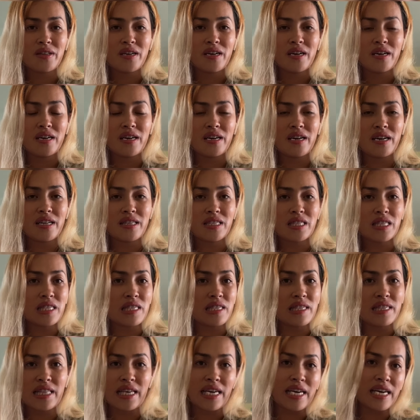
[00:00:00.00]
it
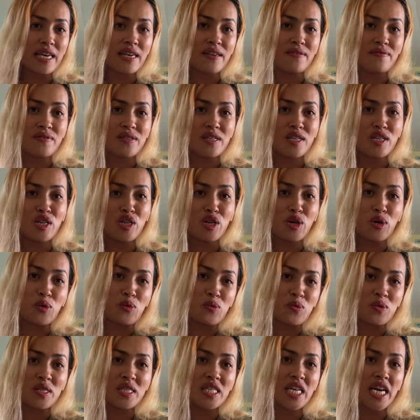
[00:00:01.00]
leaves no
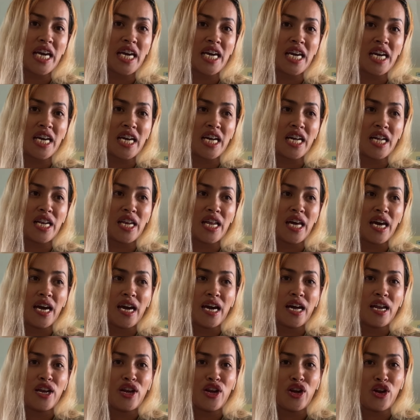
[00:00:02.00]
stain,
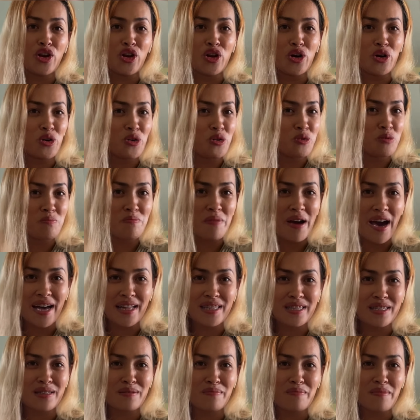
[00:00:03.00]
no bad
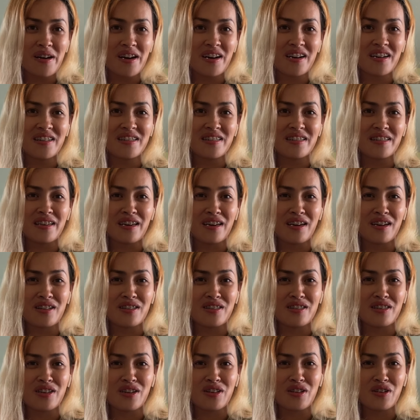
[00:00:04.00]
smell, and
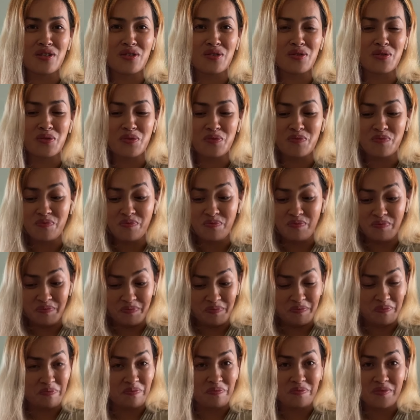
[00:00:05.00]
you know,
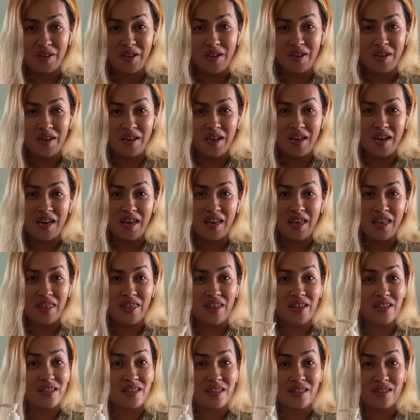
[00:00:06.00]
this
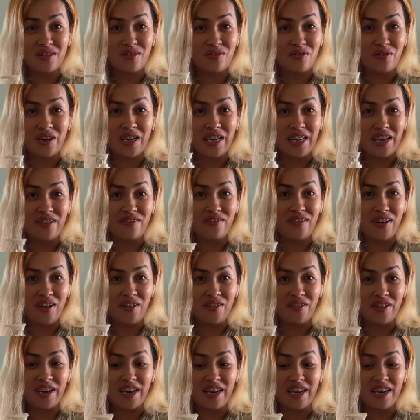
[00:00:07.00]
is really
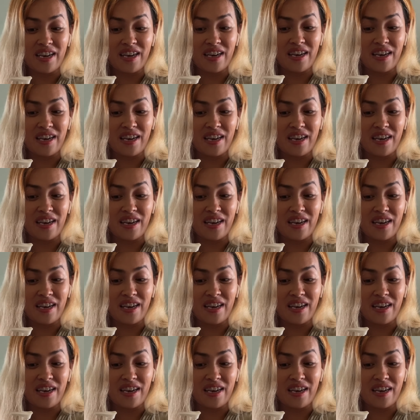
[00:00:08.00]
very